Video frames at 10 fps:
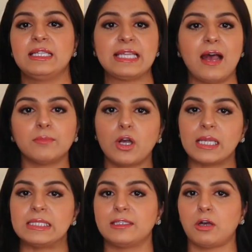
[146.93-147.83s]
exam
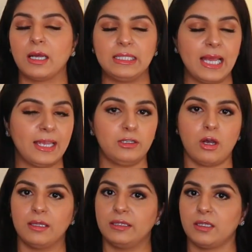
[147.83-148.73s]
content online
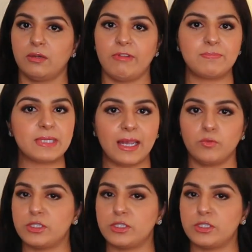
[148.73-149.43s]
on their website,